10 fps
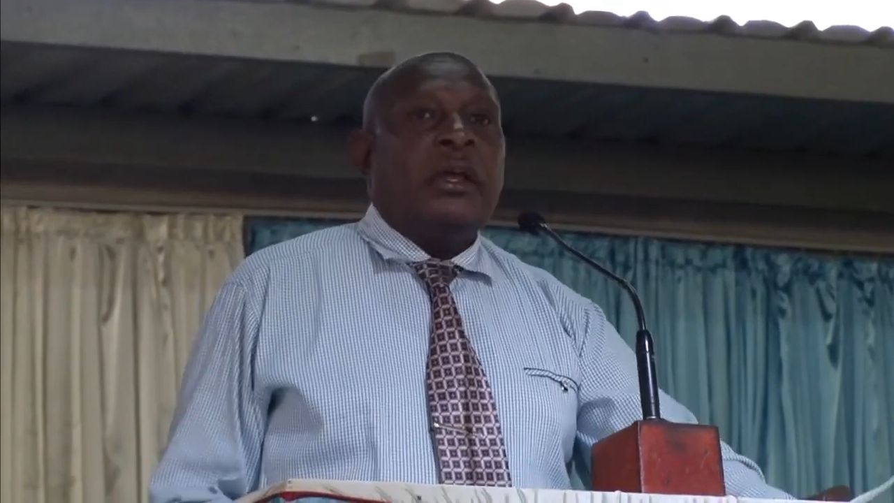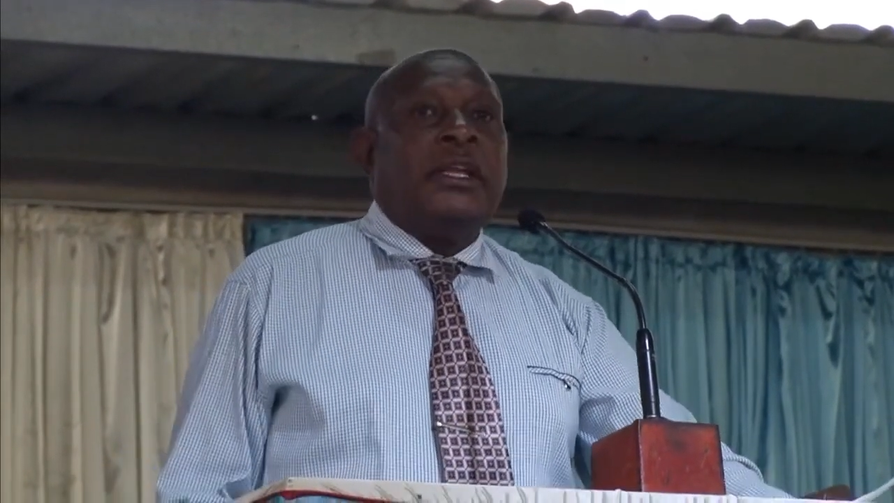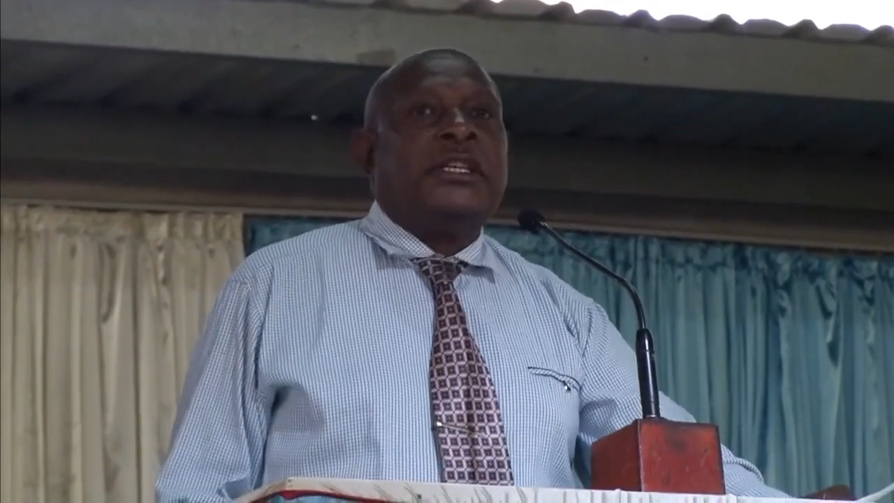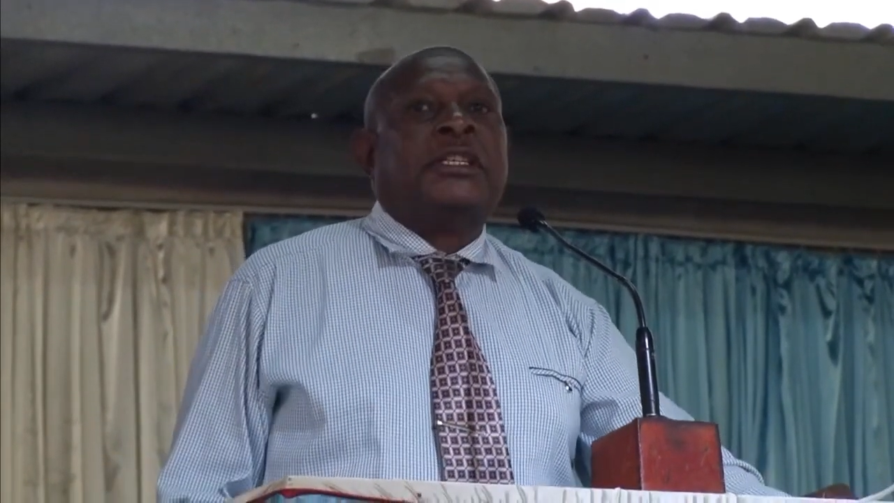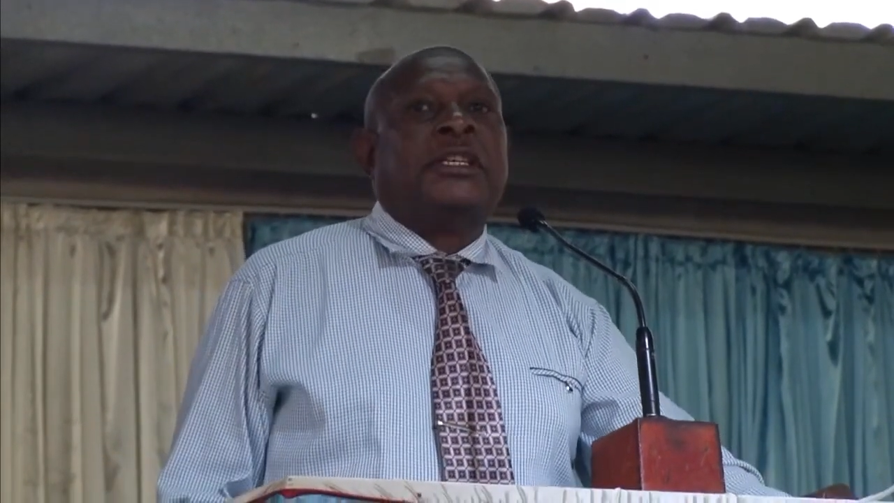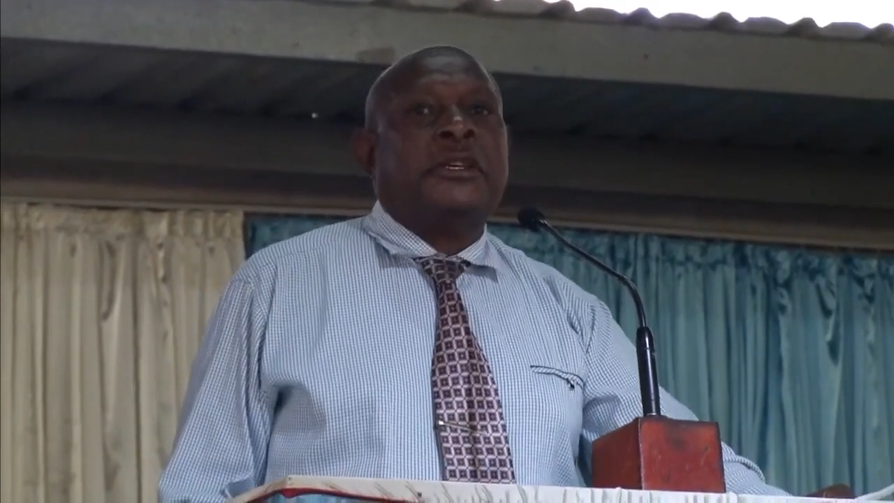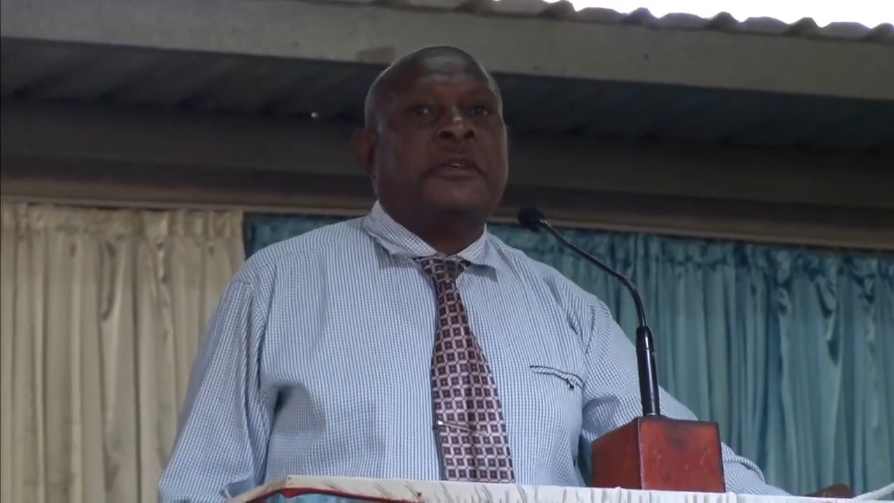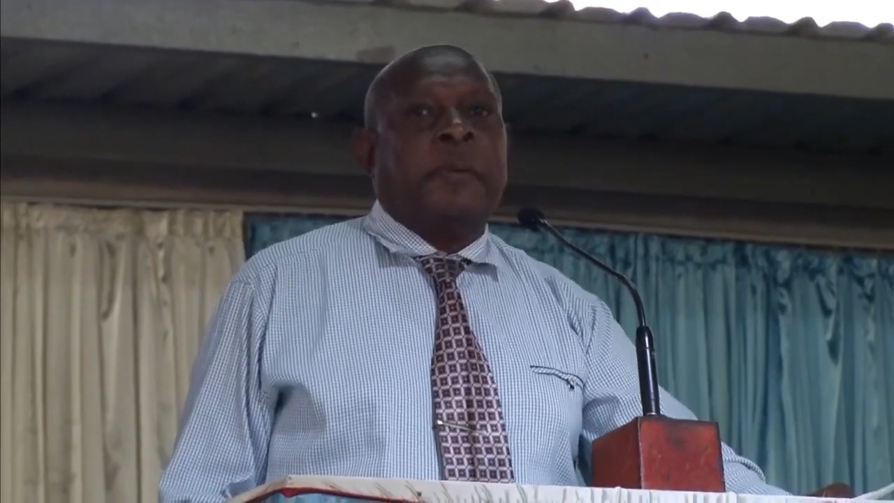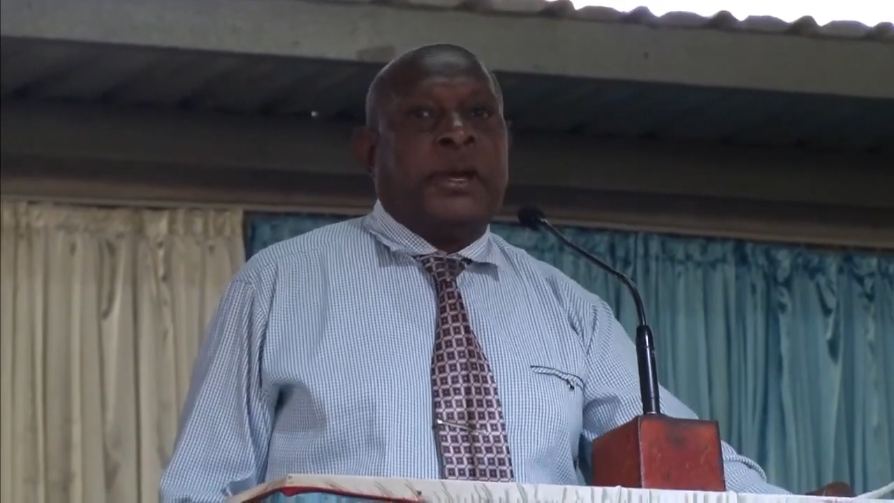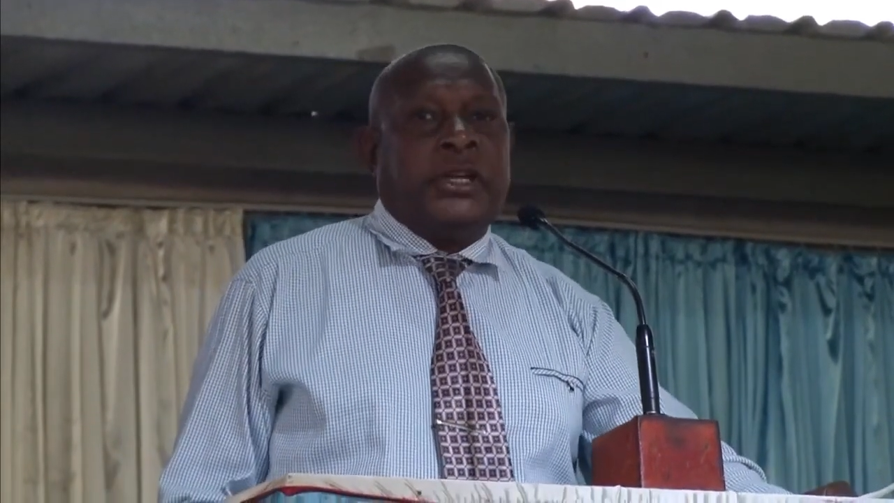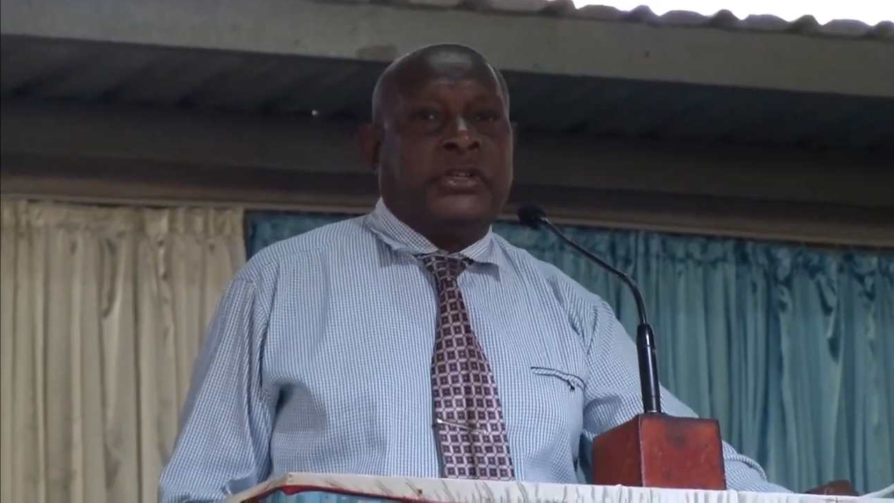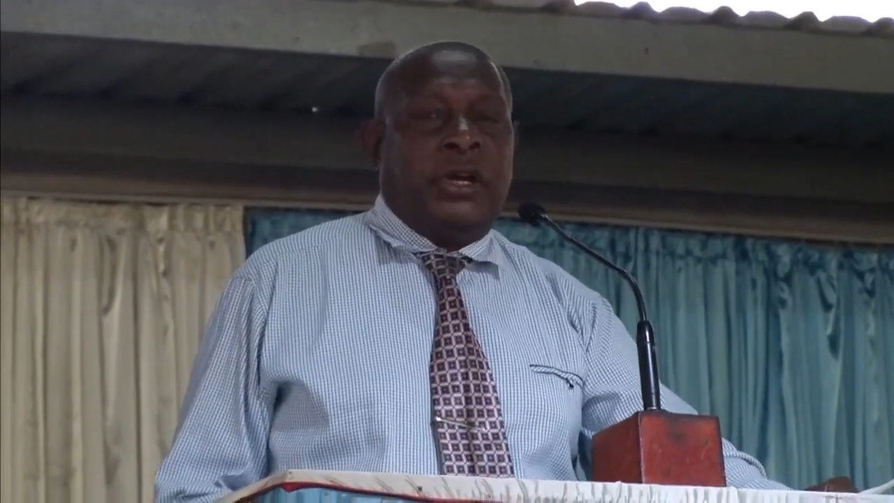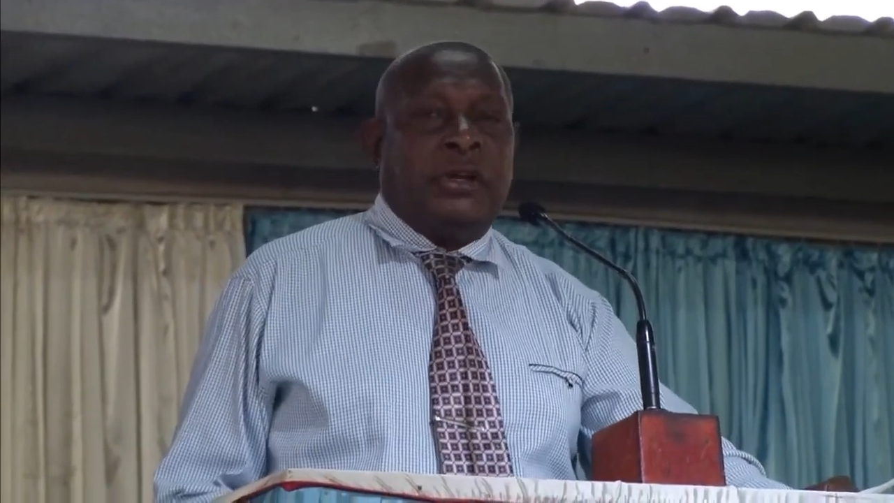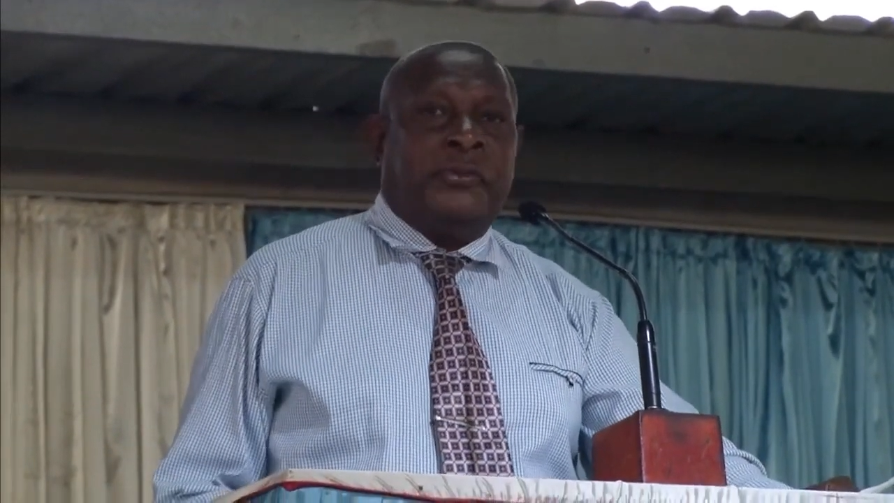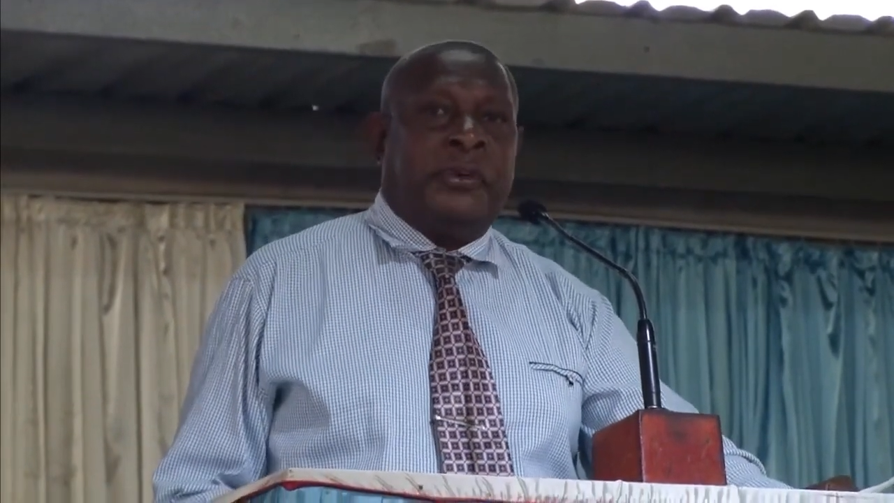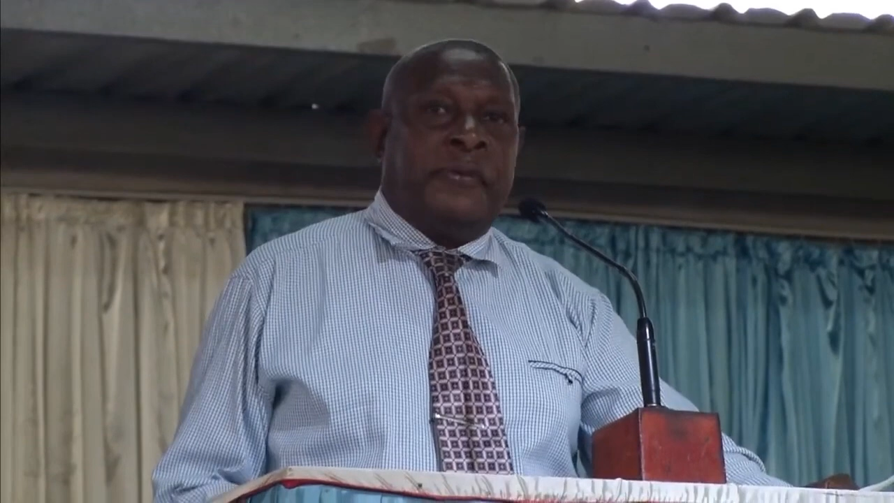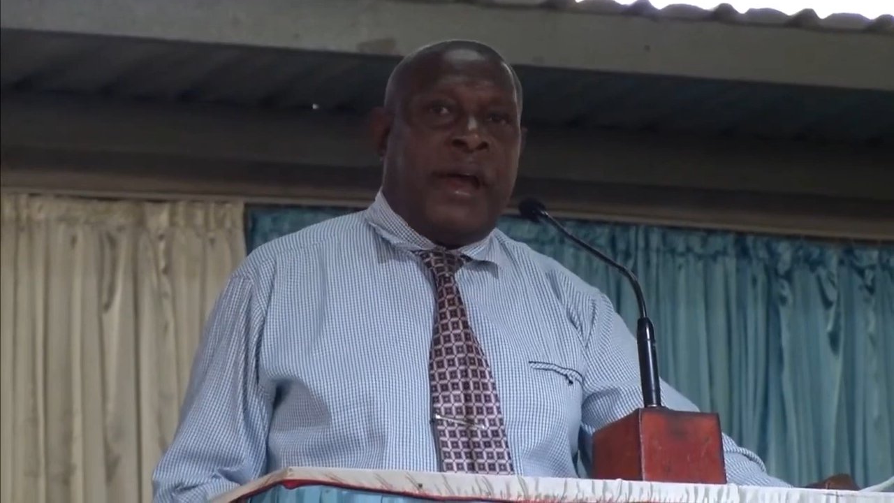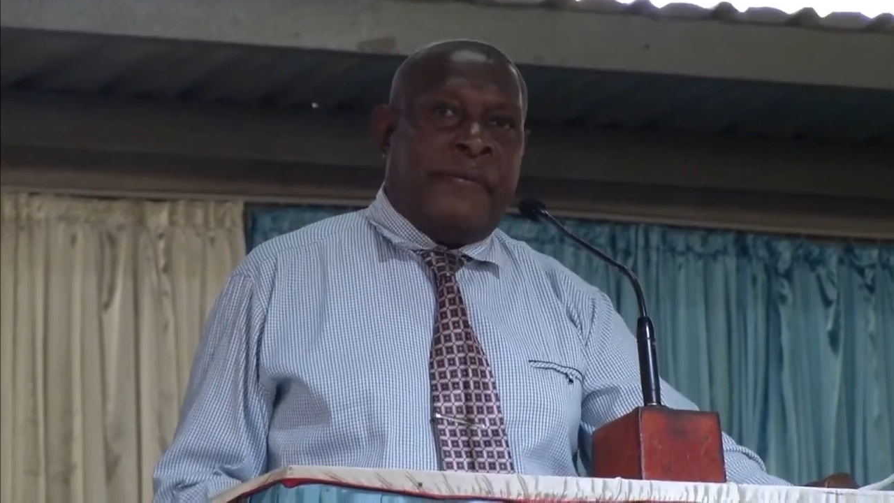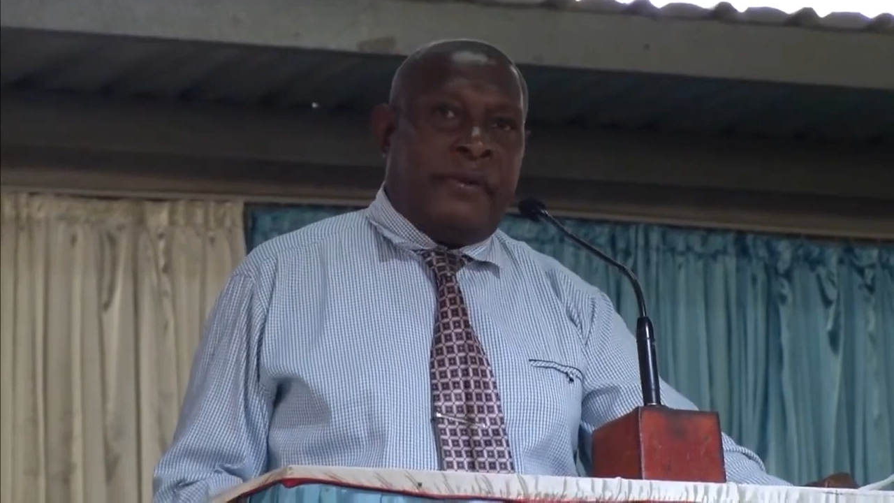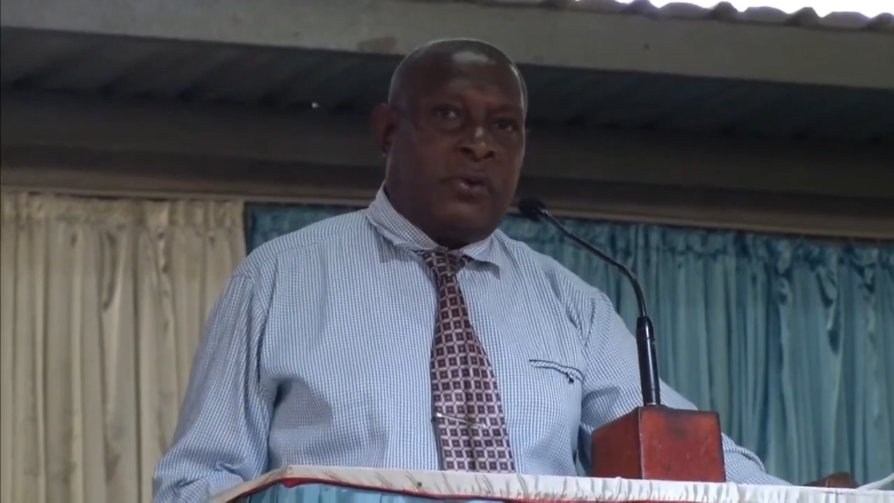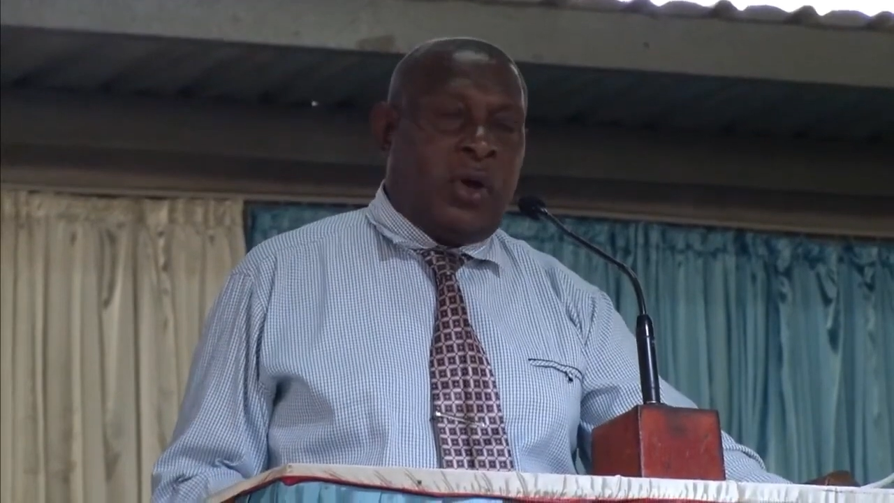is spiritual revival.